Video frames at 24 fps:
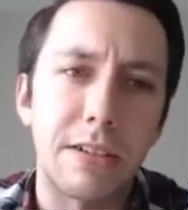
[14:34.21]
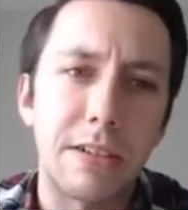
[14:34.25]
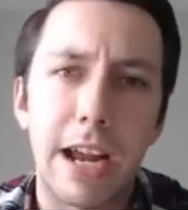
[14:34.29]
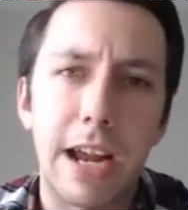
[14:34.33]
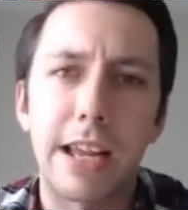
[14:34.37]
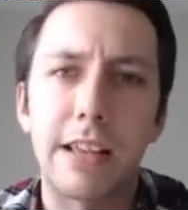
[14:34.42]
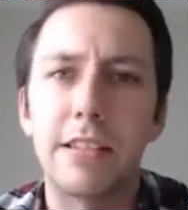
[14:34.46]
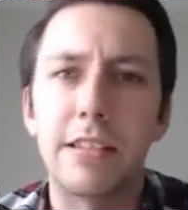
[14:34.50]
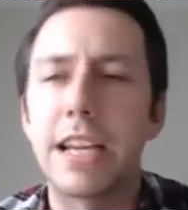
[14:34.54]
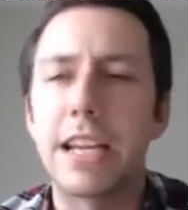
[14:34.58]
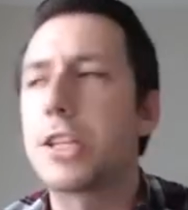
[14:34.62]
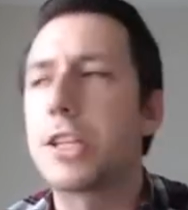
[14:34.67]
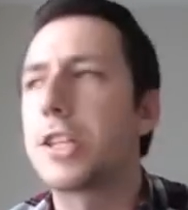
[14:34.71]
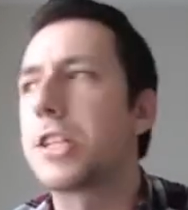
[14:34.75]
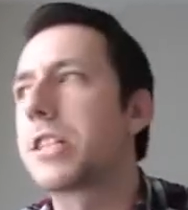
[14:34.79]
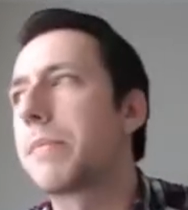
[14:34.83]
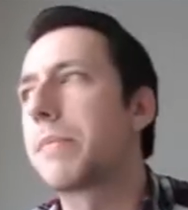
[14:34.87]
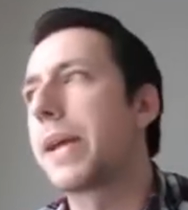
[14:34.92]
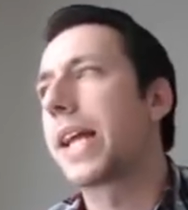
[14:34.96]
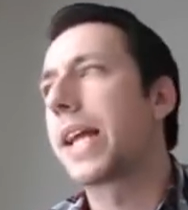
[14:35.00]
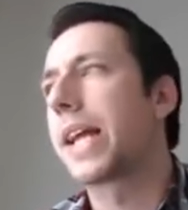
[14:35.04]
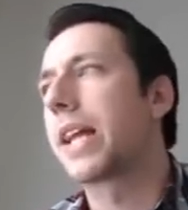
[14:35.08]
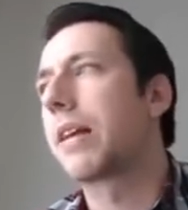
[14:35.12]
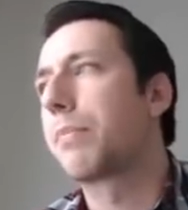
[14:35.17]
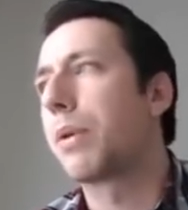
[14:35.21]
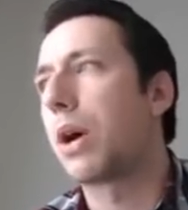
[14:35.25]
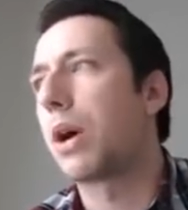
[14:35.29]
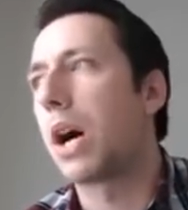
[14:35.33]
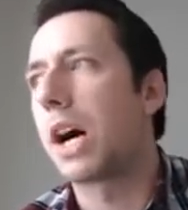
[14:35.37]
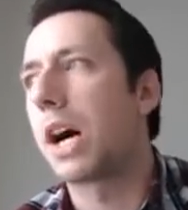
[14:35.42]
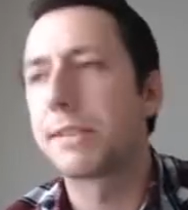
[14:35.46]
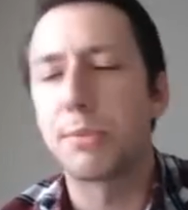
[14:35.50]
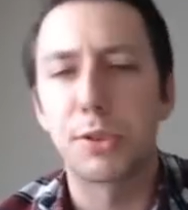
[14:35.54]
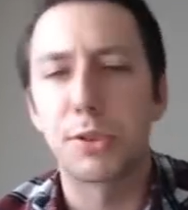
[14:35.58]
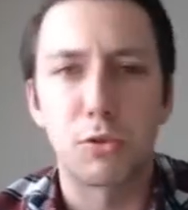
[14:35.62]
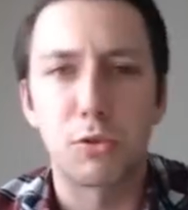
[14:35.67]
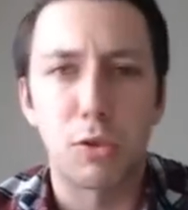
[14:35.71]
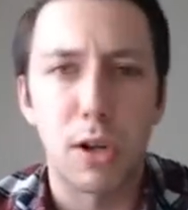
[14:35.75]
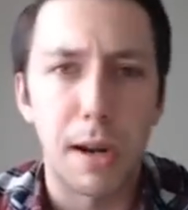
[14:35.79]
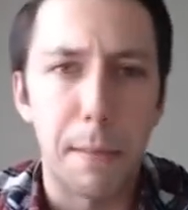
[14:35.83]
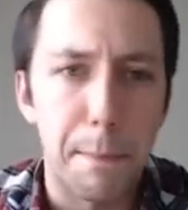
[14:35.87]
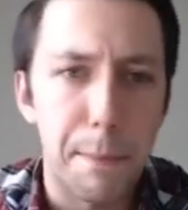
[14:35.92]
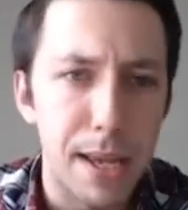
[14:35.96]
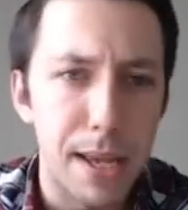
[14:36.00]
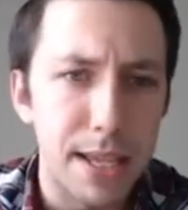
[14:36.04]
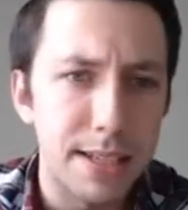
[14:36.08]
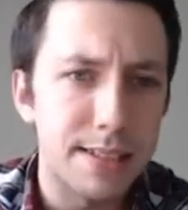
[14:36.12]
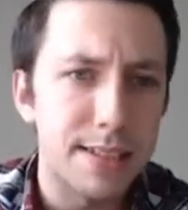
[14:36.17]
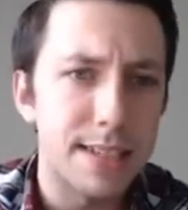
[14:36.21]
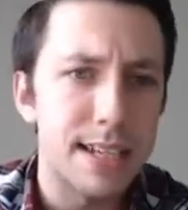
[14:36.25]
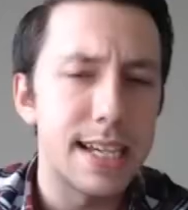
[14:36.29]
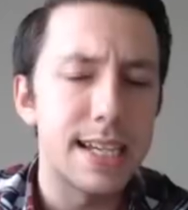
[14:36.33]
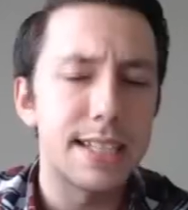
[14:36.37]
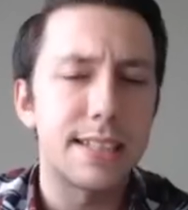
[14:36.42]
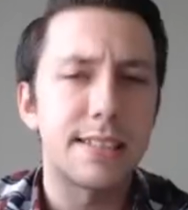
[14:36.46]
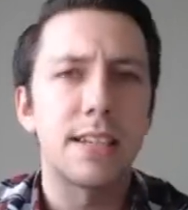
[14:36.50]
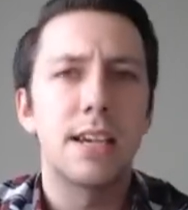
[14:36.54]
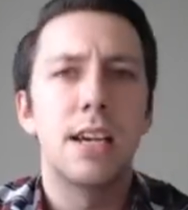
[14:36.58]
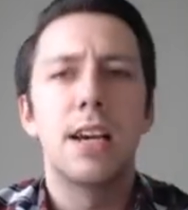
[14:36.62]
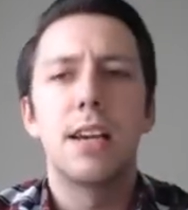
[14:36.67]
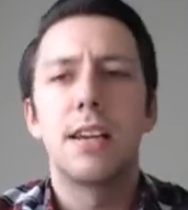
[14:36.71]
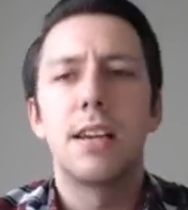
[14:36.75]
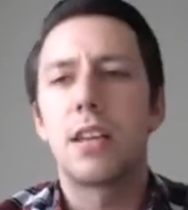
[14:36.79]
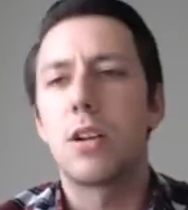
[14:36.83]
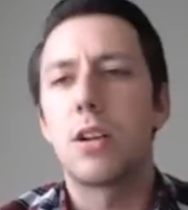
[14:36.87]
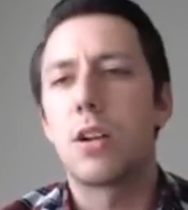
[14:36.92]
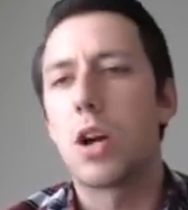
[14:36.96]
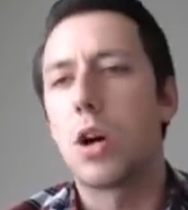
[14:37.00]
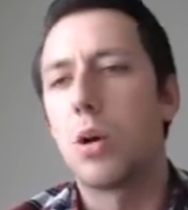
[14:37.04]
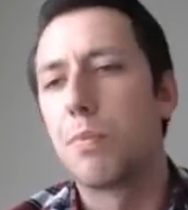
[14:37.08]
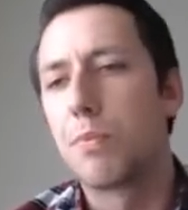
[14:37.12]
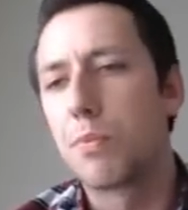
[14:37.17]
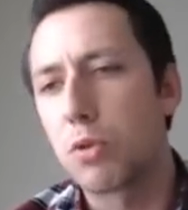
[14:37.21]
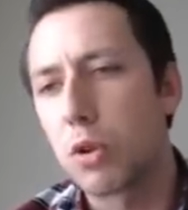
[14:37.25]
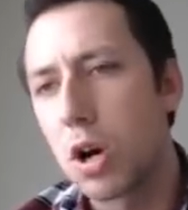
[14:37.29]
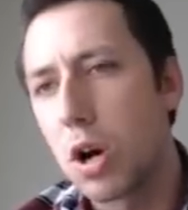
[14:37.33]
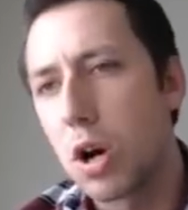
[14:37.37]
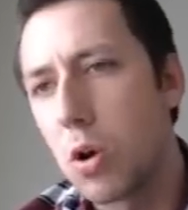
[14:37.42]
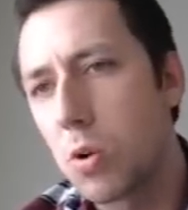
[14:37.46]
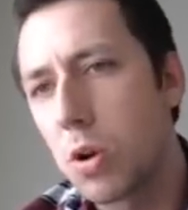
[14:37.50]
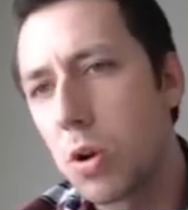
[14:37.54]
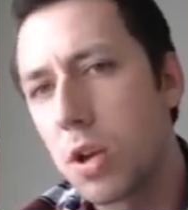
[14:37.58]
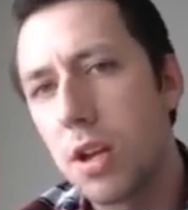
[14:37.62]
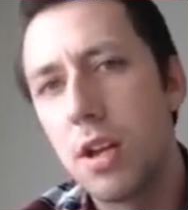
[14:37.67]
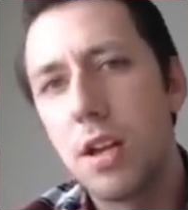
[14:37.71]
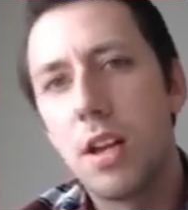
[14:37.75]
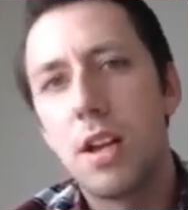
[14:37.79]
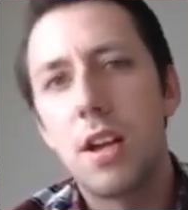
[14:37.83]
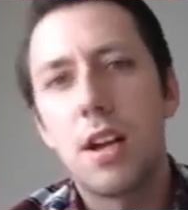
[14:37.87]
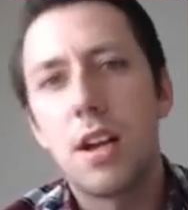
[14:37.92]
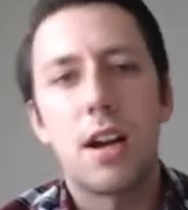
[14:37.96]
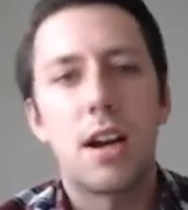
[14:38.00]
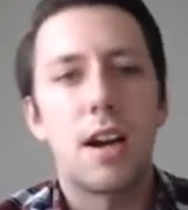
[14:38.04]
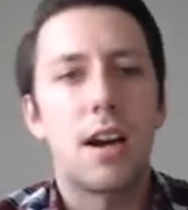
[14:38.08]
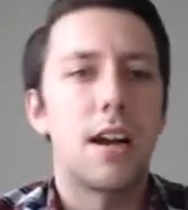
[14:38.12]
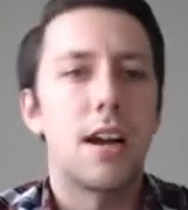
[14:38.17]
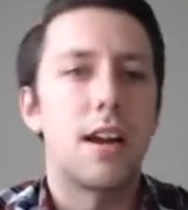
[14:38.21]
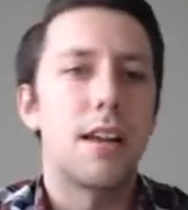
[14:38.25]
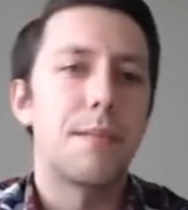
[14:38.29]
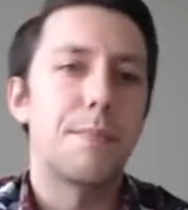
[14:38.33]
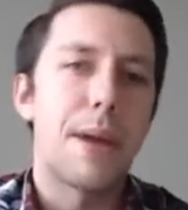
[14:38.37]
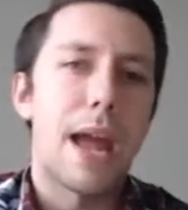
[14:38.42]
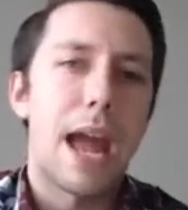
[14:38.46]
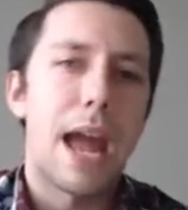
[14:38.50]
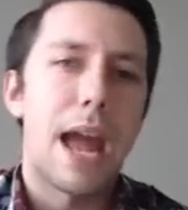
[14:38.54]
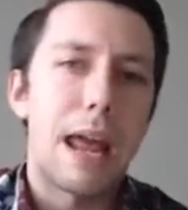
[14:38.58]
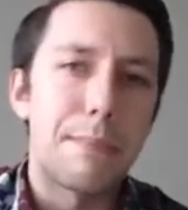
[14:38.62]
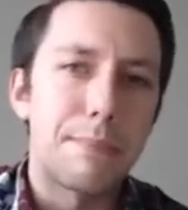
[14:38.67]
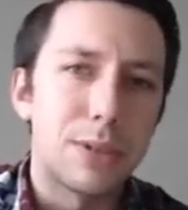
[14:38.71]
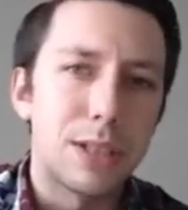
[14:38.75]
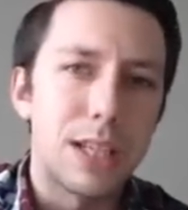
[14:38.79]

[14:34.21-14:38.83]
regulations that make it impossible to run a business. You go broke, ban